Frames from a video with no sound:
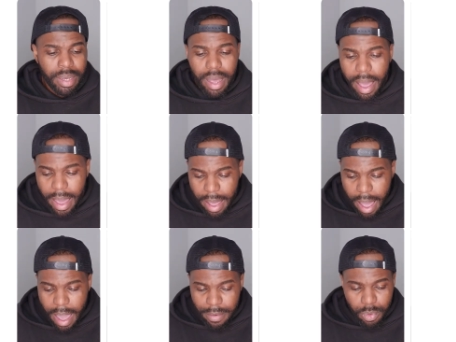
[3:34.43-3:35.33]
I,
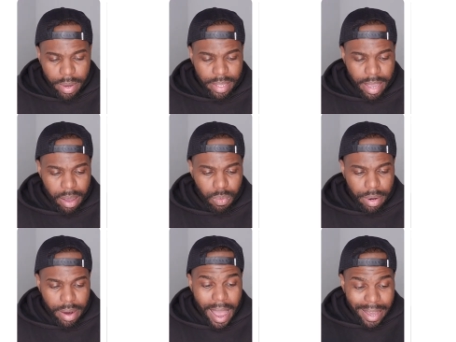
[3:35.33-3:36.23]
I have a way now
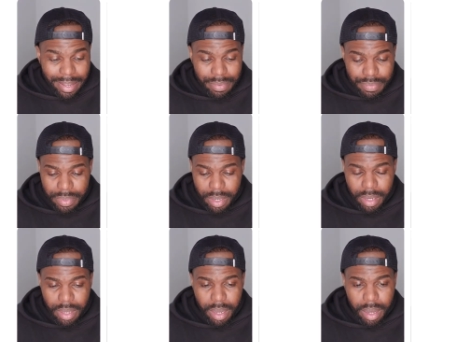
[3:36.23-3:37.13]
where I can
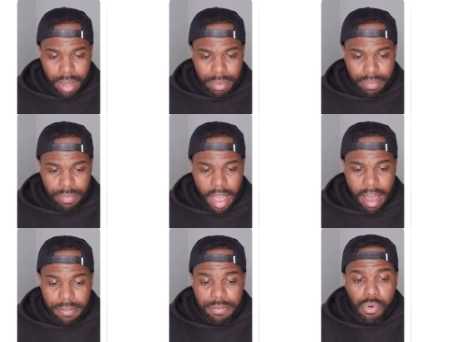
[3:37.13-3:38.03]
um,
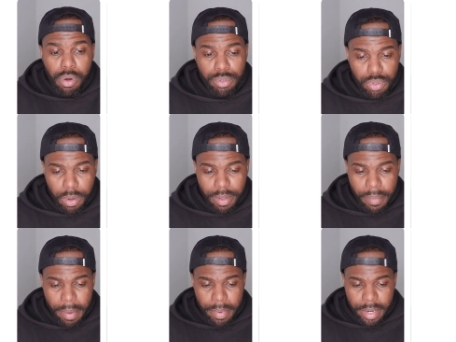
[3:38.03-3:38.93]
have full control of
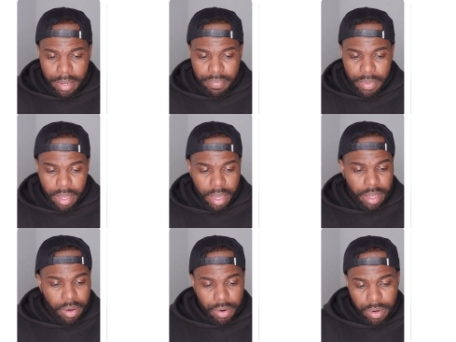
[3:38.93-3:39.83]
my money
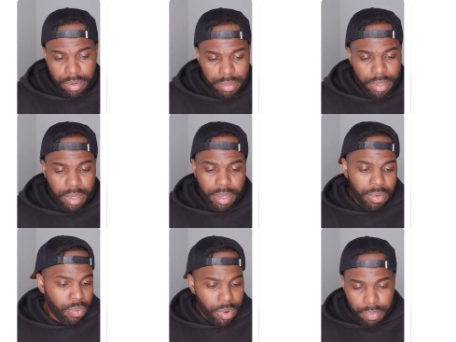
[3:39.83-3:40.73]
and earn
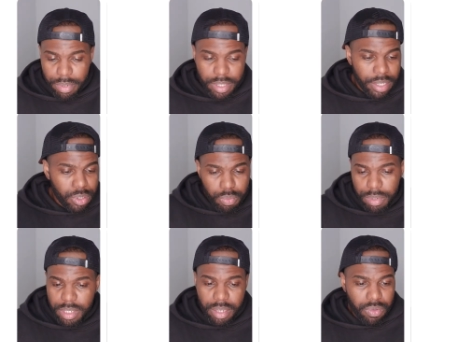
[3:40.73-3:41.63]
one percent, two
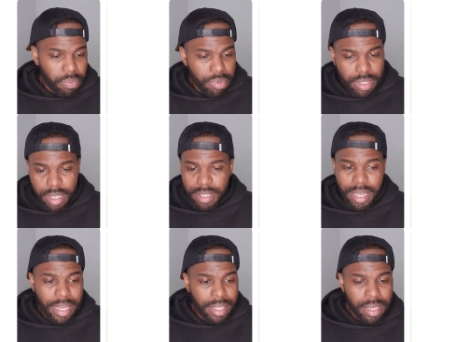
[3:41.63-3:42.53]
percent, three percent
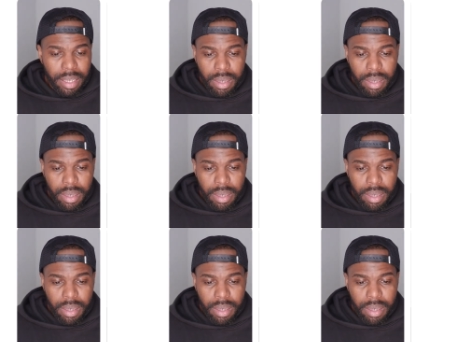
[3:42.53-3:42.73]
daily